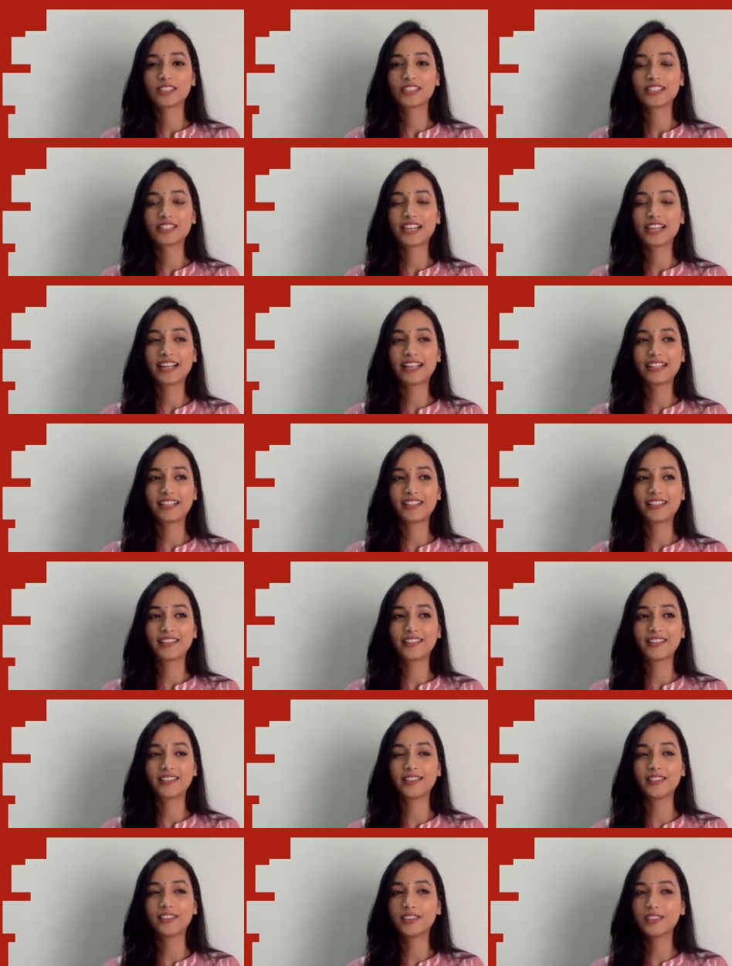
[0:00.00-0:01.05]
That
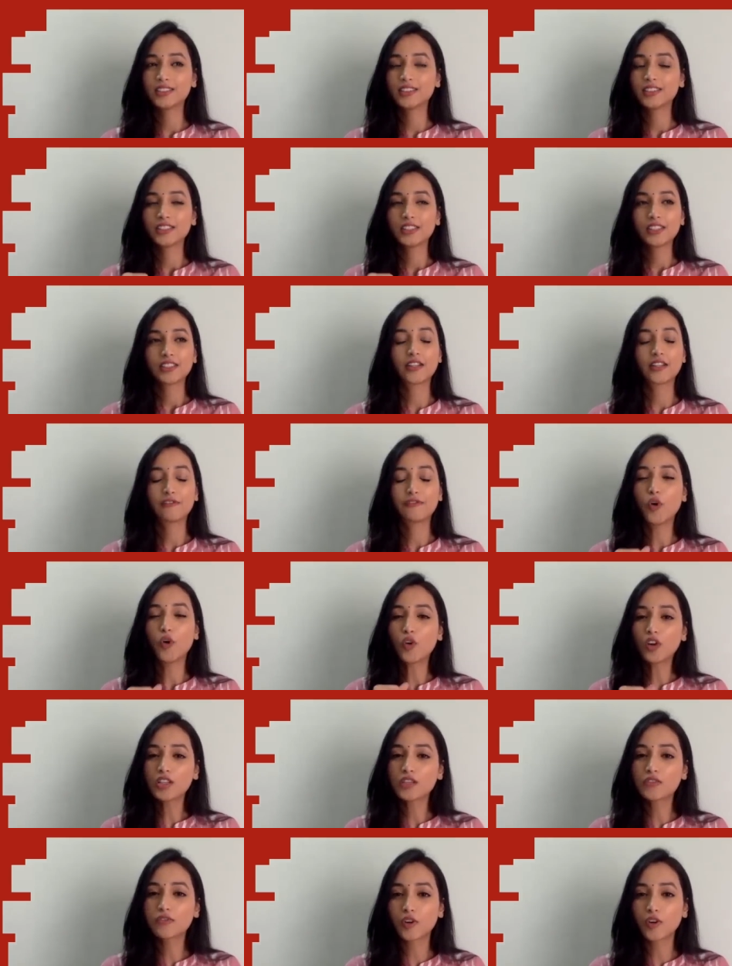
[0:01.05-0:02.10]
uh, that
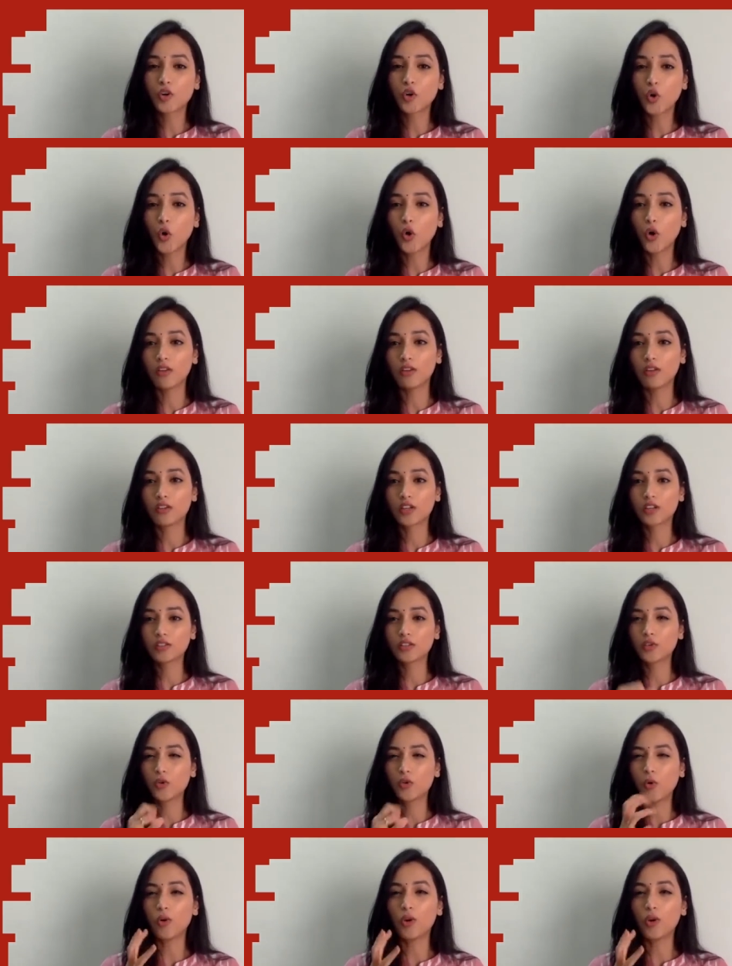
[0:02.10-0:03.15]
focus for goal, you know, the
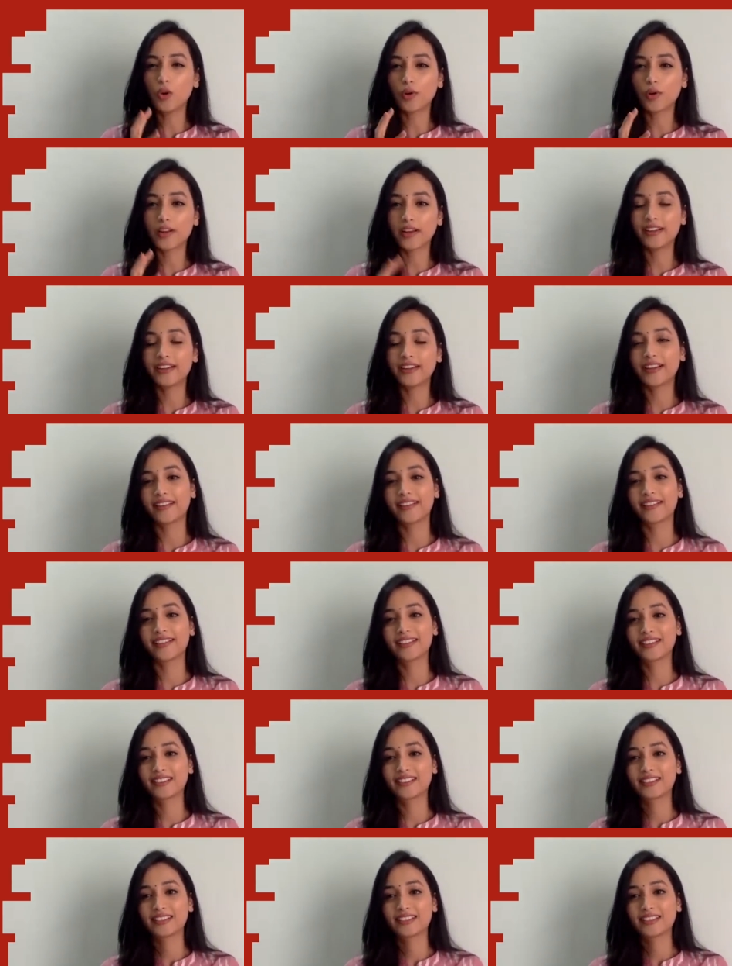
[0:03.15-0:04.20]
goal-oriented
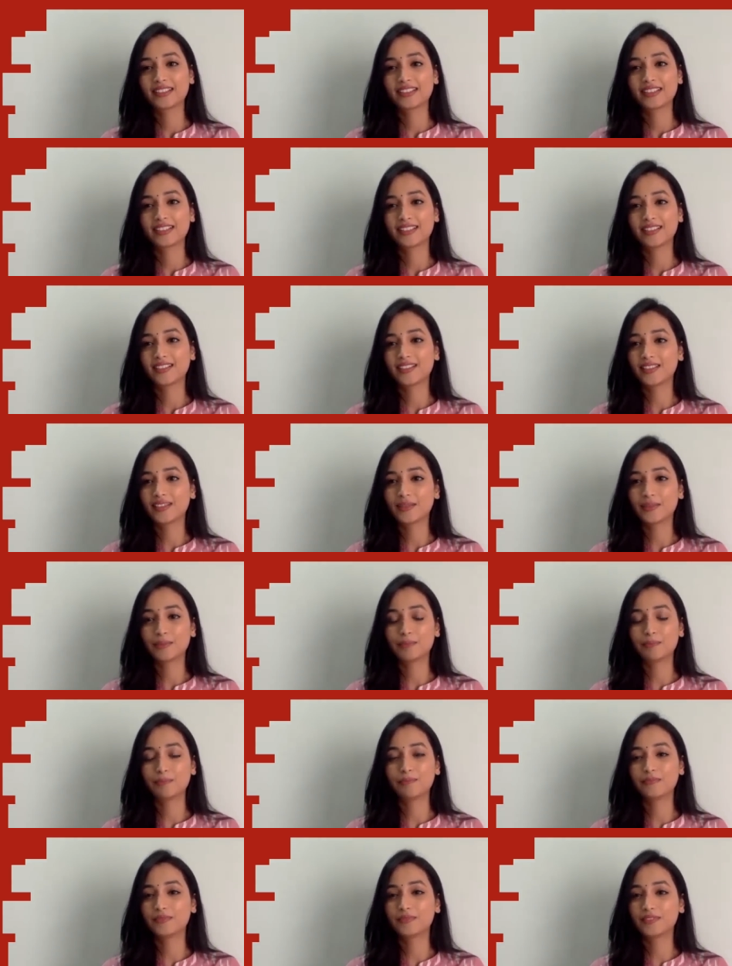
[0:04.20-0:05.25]
uh,
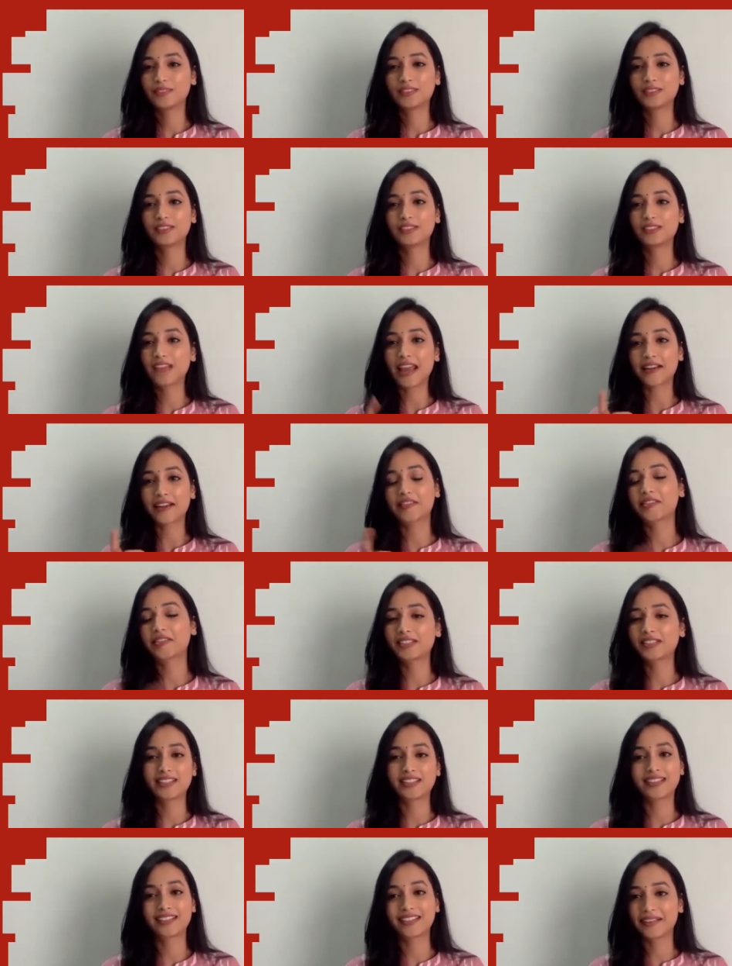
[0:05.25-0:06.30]
the
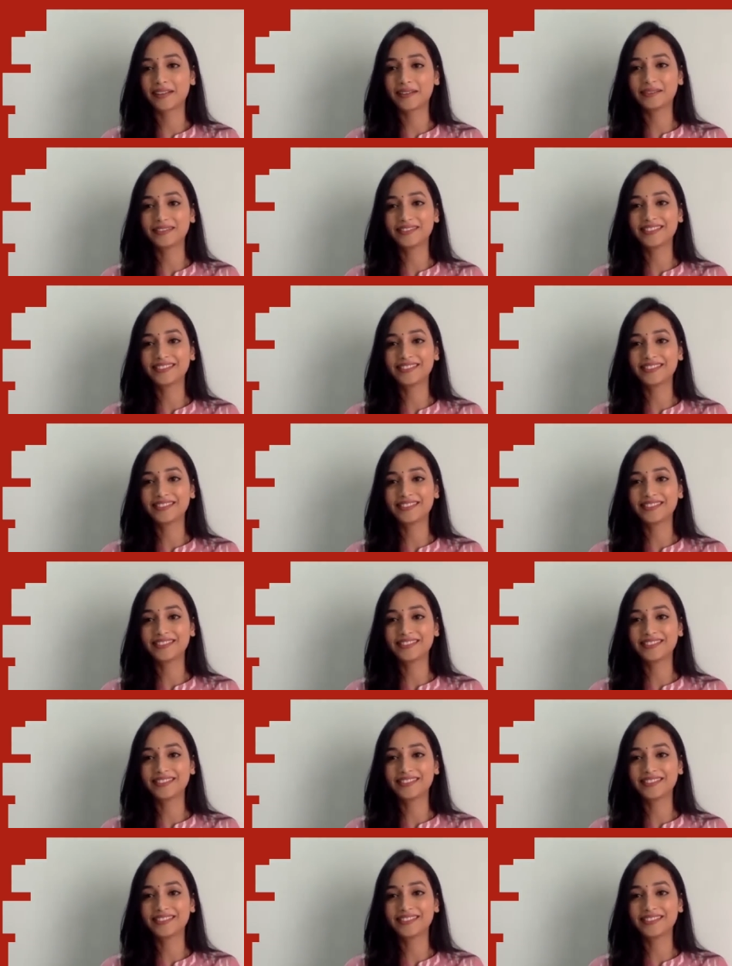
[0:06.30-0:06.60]
characteristic, yeah.